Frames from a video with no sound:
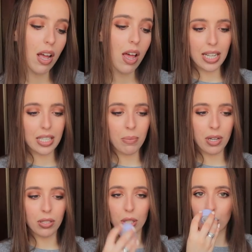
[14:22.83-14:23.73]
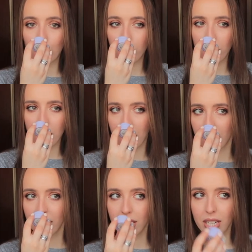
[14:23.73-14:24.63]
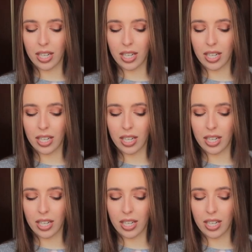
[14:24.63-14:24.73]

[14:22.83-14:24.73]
It smells super nice,